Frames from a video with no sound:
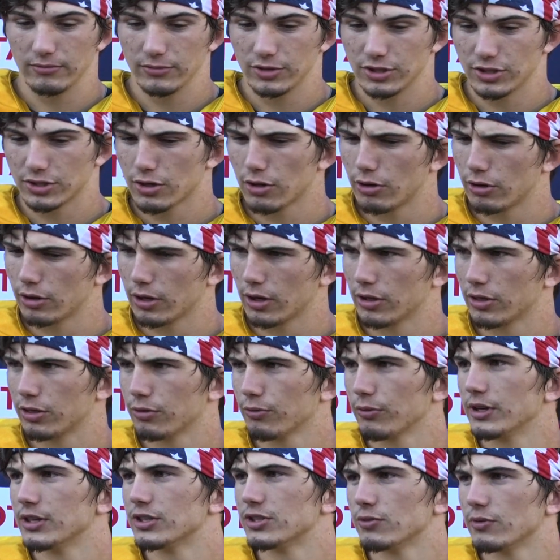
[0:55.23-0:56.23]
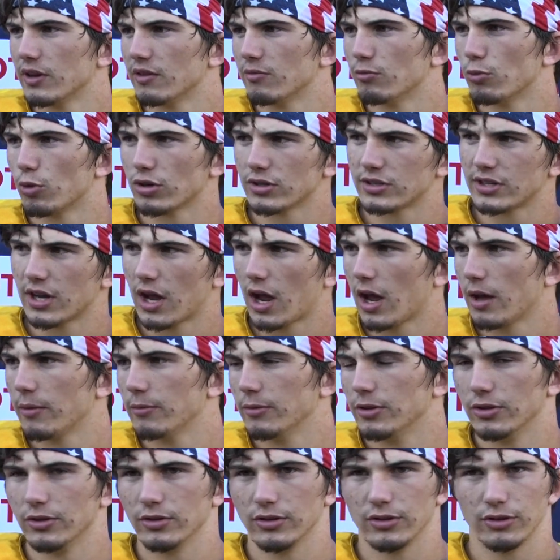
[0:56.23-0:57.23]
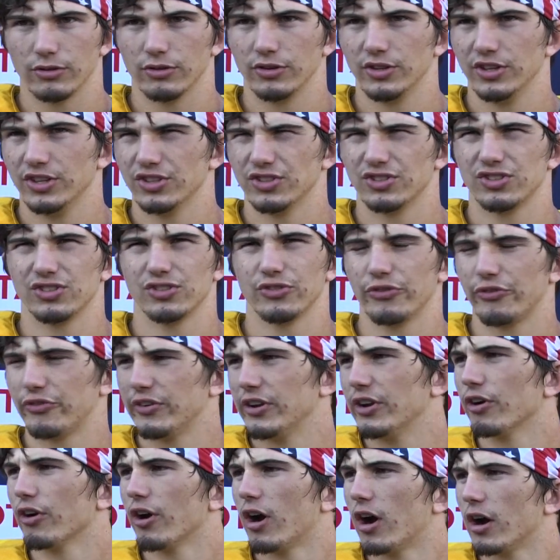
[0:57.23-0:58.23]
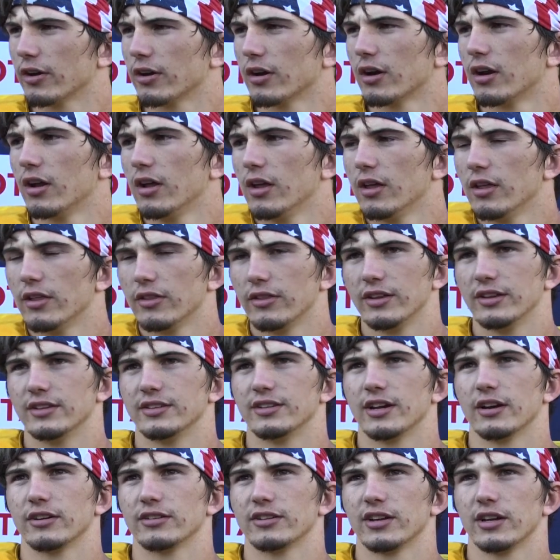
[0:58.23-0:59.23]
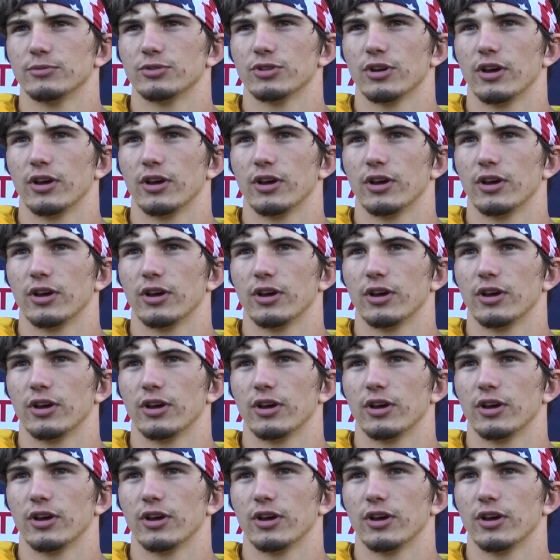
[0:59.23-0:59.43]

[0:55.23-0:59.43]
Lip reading: just going on three, so we have more time and your feet are hotter the entire time.